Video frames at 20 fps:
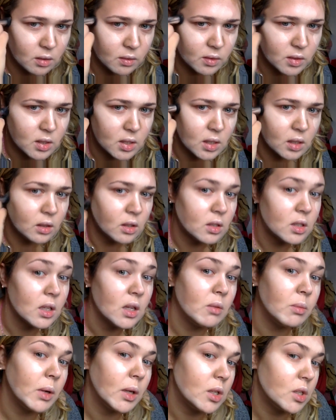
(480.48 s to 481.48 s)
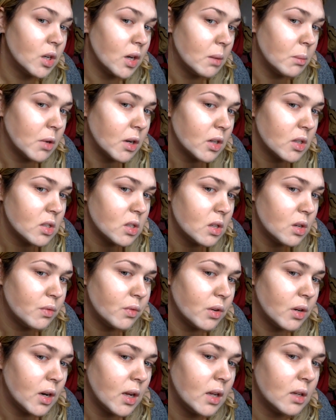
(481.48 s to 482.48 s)
if it still looks like you have big dirty marks on your
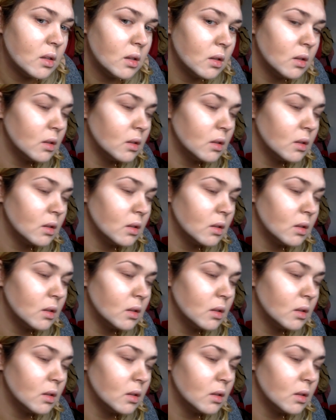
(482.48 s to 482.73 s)
forehead